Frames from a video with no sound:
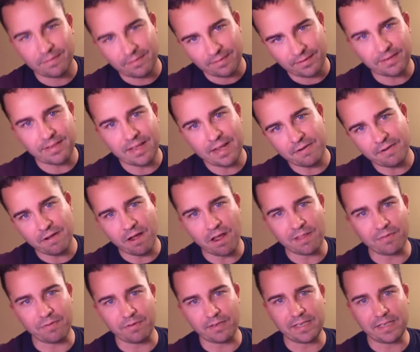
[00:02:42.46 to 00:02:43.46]
So Daniel
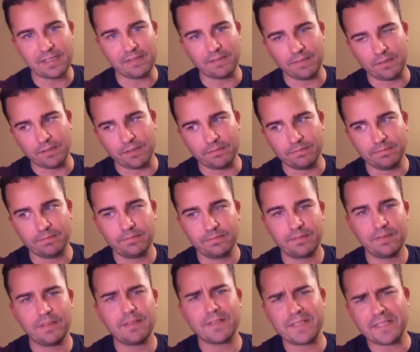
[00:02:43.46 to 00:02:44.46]
Hawthorne gets a
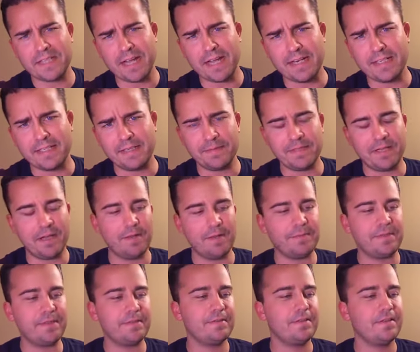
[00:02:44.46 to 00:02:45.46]
little excited
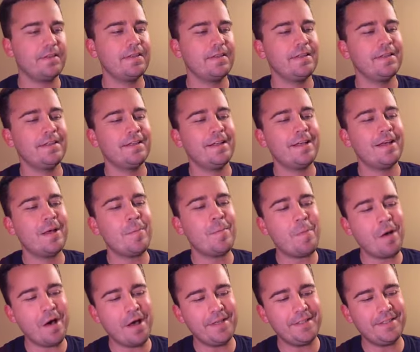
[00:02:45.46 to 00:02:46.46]
sometimes.
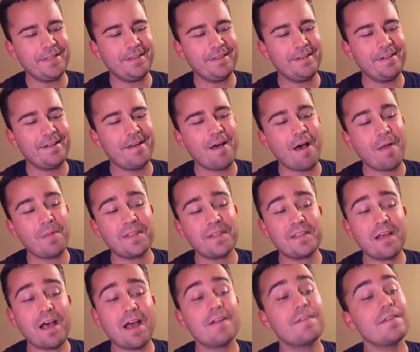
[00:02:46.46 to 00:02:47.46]
But on the
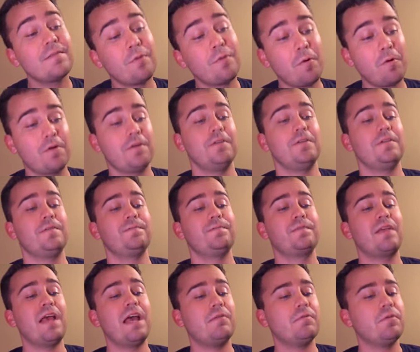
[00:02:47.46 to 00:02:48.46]
side of the portal,
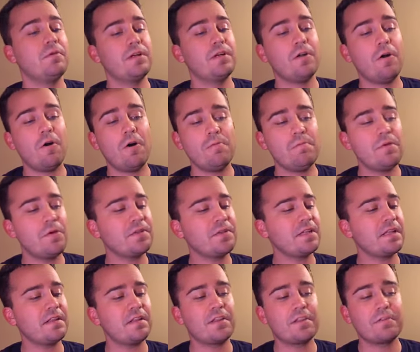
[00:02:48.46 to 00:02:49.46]
and rooted almost
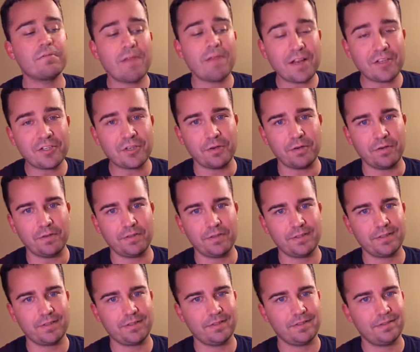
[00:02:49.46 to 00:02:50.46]
at the threshold,
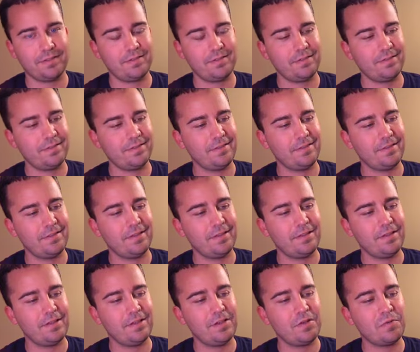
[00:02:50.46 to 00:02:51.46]

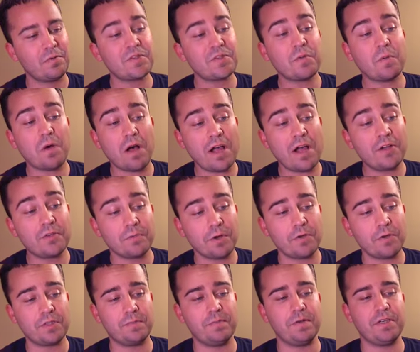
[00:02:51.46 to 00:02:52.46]
was a wild
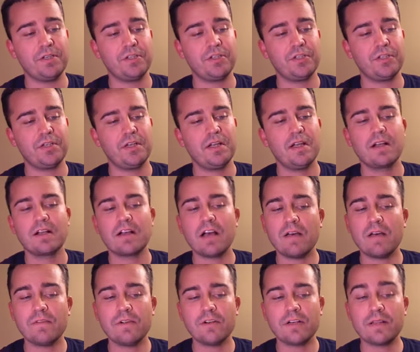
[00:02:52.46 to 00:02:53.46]
rose bush,
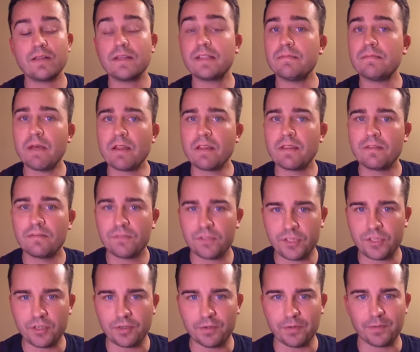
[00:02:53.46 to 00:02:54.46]
covered in this month of
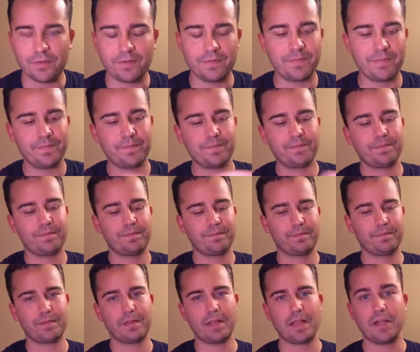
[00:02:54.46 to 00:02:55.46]
June.
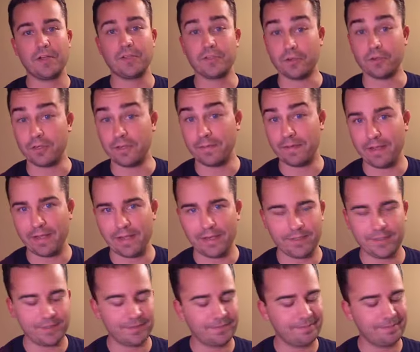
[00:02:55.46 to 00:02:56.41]
Turn the page.